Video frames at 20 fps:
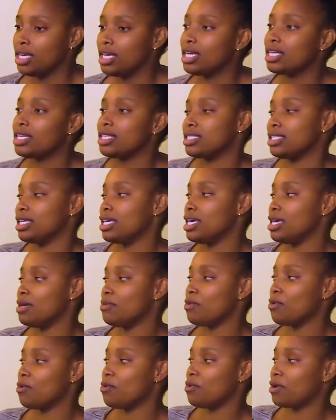it is
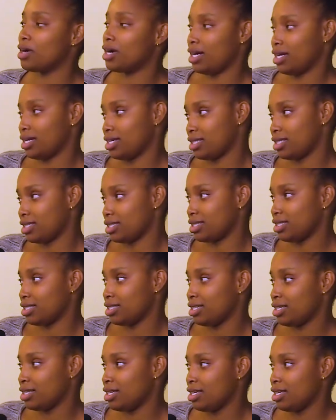him who carries